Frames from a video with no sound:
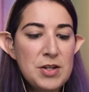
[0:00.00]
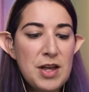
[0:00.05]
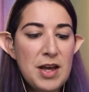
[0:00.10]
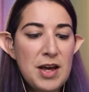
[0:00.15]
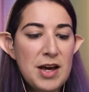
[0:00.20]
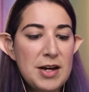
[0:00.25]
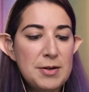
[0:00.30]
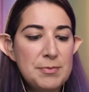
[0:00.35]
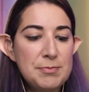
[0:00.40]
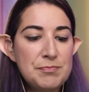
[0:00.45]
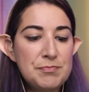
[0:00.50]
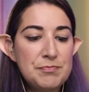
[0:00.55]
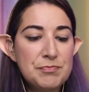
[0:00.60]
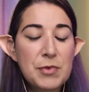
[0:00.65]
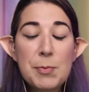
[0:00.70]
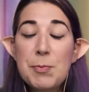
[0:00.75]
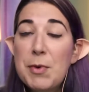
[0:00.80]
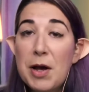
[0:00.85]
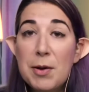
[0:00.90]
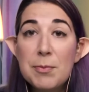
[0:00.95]
a
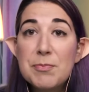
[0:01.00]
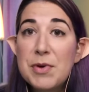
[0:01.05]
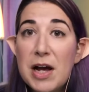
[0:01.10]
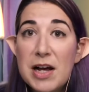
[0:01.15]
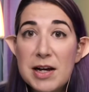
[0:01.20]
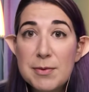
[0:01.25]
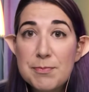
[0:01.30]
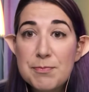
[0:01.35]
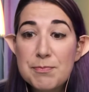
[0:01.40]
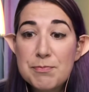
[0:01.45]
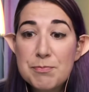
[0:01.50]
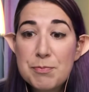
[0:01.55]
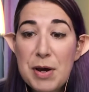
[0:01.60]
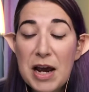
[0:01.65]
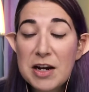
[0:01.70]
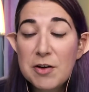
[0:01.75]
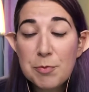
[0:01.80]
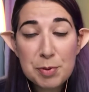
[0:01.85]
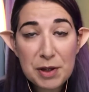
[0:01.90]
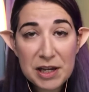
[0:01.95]

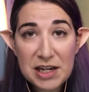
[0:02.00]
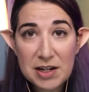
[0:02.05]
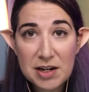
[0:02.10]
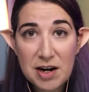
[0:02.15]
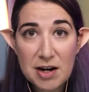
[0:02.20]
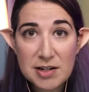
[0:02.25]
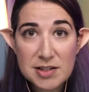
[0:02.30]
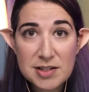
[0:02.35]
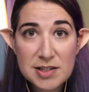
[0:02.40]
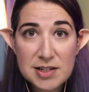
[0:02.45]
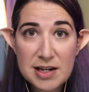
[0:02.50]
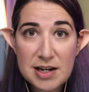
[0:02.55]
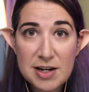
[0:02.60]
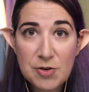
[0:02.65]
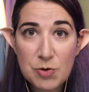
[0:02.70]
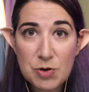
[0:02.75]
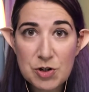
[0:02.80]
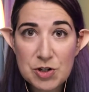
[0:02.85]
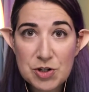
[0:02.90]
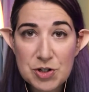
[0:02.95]
pack of playing cards in
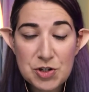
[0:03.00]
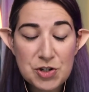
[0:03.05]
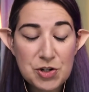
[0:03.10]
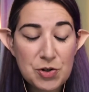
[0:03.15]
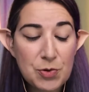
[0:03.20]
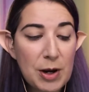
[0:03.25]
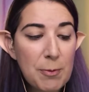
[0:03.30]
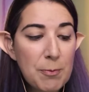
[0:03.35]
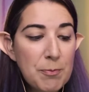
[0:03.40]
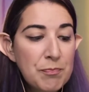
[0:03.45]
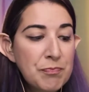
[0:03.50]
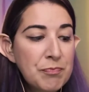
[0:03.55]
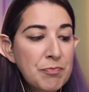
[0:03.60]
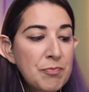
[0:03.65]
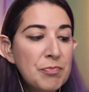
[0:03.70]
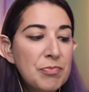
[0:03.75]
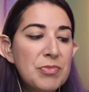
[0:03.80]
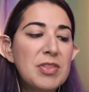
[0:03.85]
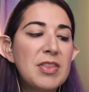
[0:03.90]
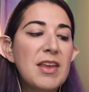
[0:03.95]
order to do it.
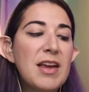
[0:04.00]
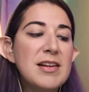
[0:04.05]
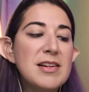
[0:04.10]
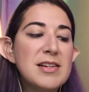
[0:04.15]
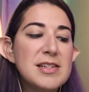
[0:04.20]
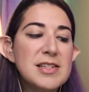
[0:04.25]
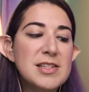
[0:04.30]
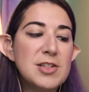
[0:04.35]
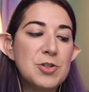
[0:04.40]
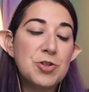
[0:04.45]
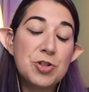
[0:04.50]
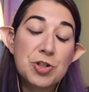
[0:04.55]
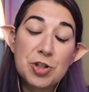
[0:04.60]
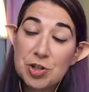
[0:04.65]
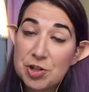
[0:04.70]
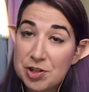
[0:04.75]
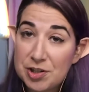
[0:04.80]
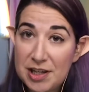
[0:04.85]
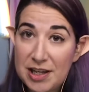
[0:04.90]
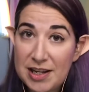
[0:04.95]
And it's a
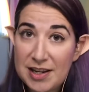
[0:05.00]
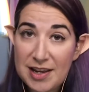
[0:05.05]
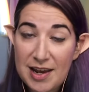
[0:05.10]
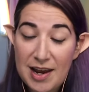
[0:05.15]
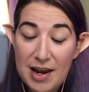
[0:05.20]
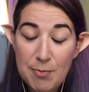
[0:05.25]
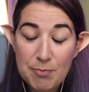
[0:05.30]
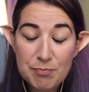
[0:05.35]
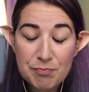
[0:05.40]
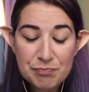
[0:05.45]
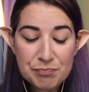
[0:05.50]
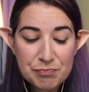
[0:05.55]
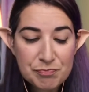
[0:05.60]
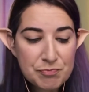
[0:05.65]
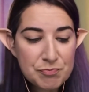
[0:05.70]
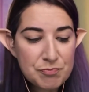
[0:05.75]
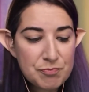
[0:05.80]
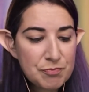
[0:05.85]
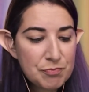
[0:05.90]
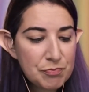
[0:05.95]
journaling game.
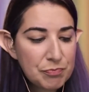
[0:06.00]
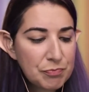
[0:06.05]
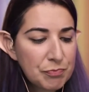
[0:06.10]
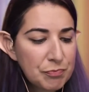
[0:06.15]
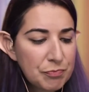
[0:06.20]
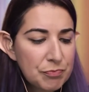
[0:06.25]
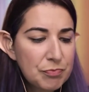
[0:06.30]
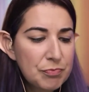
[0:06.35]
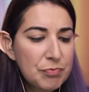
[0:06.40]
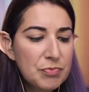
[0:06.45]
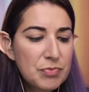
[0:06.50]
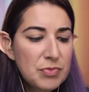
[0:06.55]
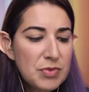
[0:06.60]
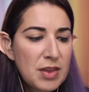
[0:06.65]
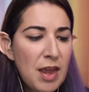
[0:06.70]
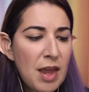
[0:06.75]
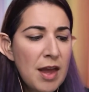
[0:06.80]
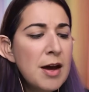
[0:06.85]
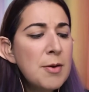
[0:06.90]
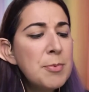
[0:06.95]

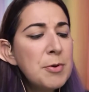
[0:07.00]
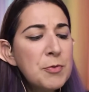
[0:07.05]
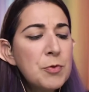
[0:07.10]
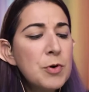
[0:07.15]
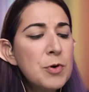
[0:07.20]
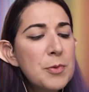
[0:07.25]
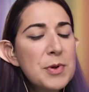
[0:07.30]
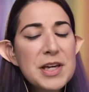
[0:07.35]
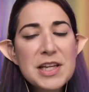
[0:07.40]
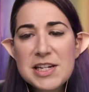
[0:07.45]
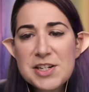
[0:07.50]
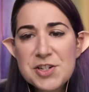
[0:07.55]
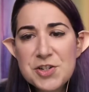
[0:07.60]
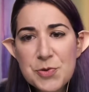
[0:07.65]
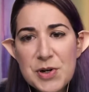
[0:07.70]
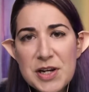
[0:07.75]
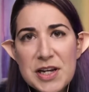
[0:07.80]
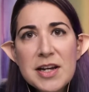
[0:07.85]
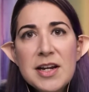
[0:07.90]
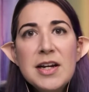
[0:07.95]
Before we get into
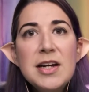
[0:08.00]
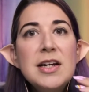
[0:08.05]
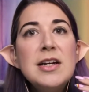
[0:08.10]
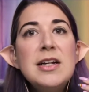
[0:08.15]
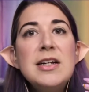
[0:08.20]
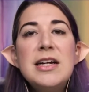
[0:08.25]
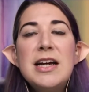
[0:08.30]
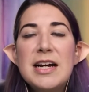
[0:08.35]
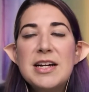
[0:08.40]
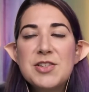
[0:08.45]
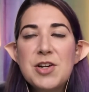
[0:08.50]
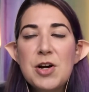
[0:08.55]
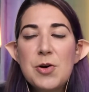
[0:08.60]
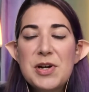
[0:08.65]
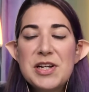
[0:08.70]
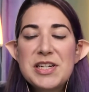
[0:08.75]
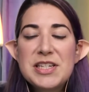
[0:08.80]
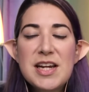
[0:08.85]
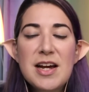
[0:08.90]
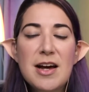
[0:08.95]
it, as
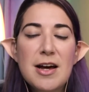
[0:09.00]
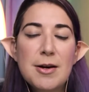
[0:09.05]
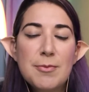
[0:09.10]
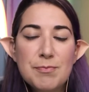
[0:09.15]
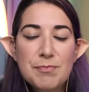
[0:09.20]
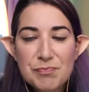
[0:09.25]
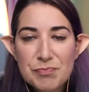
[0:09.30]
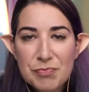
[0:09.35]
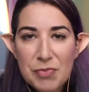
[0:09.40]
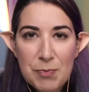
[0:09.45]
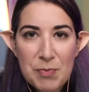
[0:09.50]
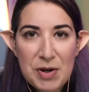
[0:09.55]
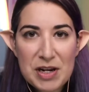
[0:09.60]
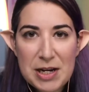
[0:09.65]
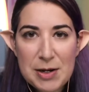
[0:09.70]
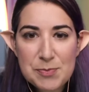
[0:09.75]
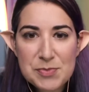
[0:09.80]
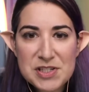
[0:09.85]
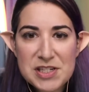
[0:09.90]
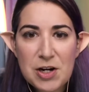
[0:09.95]
always, my
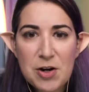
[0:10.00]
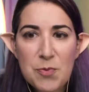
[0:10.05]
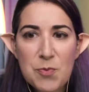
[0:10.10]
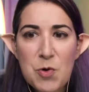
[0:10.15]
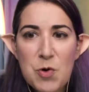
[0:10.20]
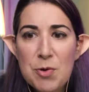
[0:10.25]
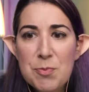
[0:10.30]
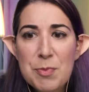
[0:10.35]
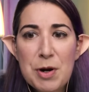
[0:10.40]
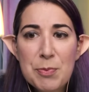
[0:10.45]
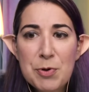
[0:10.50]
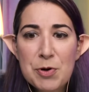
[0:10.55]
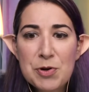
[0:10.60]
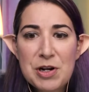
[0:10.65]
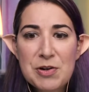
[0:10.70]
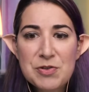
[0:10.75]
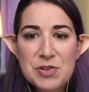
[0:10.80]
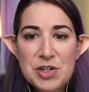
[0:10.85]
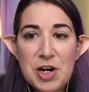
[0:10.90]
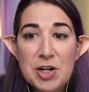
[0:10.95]
name's Sarah Moore. My
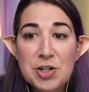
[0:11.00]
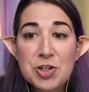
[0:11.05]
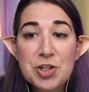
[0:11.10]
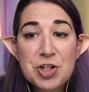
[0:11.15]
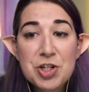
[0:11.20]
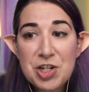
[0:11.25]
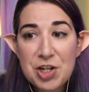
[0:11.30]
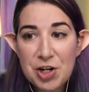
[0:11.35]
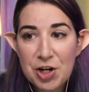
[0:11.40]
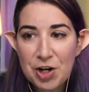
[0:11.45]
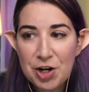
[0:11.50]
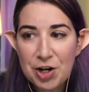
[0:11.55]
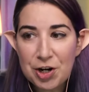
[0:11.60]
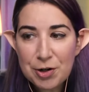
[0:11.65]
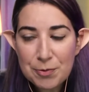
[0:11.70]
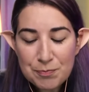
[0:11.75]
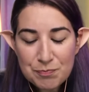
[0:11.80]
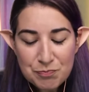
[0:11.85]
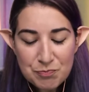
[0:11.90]
pronouns are she, her.